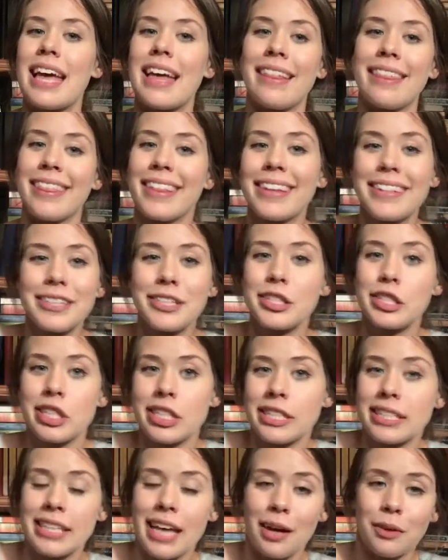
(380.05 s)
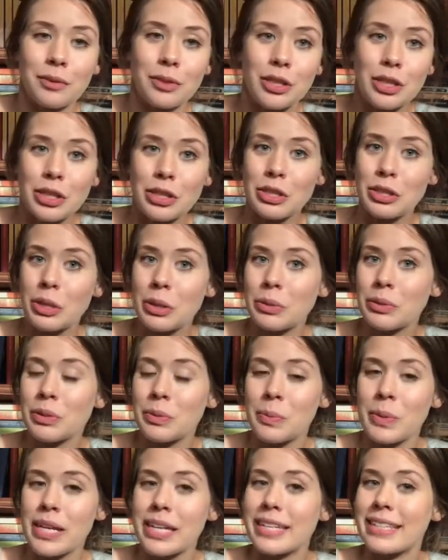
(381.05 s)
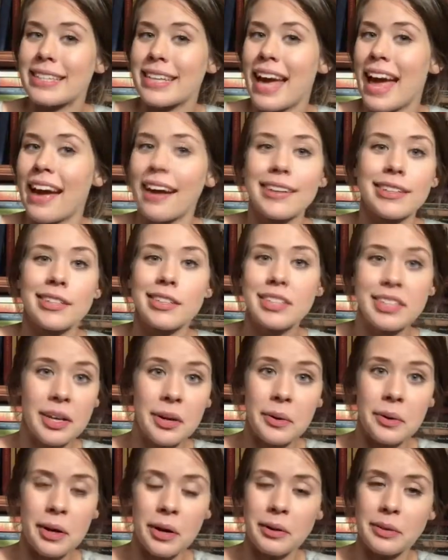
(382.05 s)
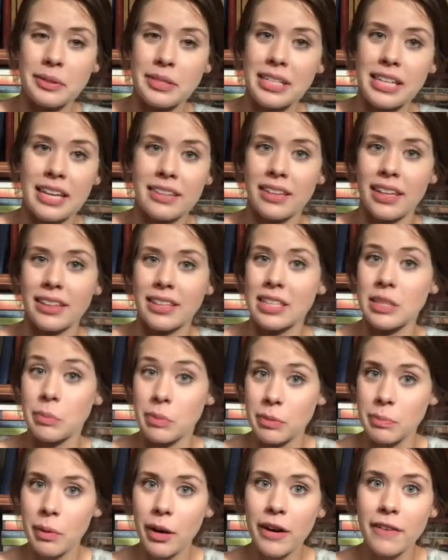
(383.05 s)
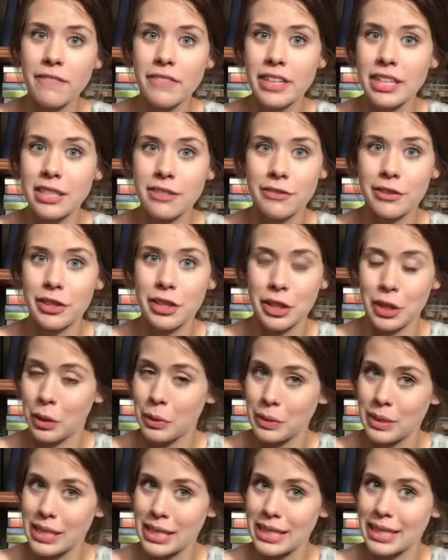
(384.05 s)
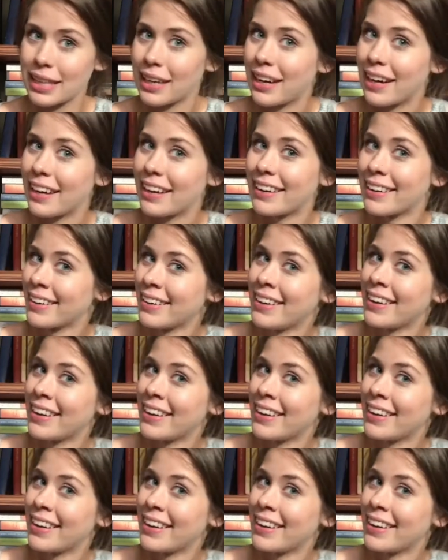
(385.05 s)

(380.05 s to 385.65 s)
And this just sounds so sweet and so cozy. I thought this was perfect for the Cozy-a-thon.